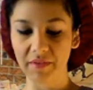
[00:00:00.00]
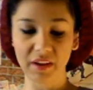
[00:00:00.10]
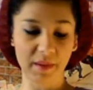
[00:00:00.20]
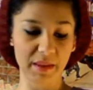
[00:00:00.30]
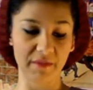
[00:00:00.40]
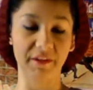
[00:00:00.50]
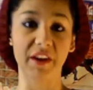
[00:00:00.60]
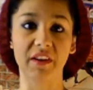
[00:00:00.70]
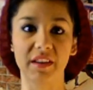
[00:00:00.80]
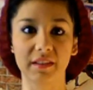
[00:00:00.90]
He even got me the
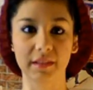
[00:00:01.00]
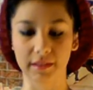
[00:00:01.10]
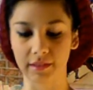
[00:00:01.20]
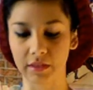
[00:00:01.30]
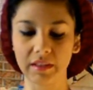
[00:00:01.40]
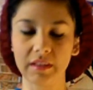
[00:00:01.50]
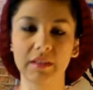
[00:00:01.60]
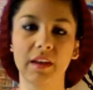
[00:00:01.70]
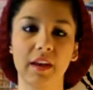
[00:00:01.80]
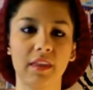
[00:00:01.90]
variants. This
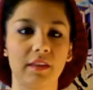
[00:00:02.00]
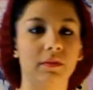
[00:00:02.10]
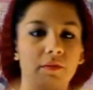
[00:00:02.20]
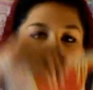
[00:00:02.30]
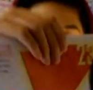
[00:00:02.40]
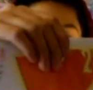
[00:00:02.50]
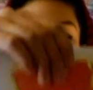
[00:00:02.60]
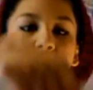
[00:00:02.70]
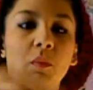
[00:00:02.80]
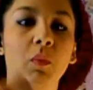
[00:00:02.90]
is
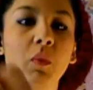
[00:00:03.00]
volume